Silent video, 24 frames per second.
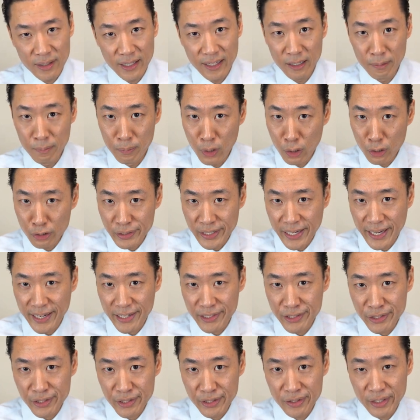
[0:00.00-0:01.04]
then in most
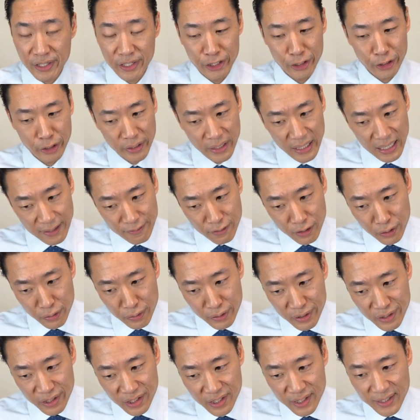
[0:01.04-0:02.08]
cases, then you're gonna have to do
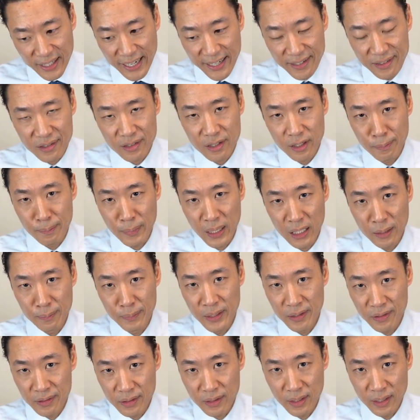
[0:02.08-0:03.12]
a state
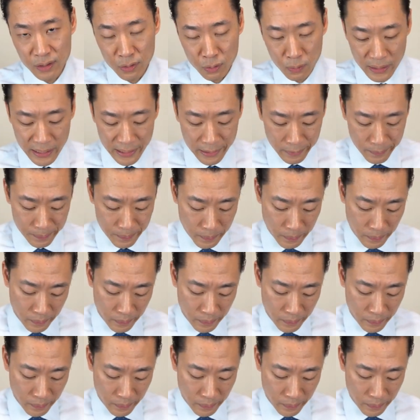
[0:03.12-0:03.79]
amendment as well.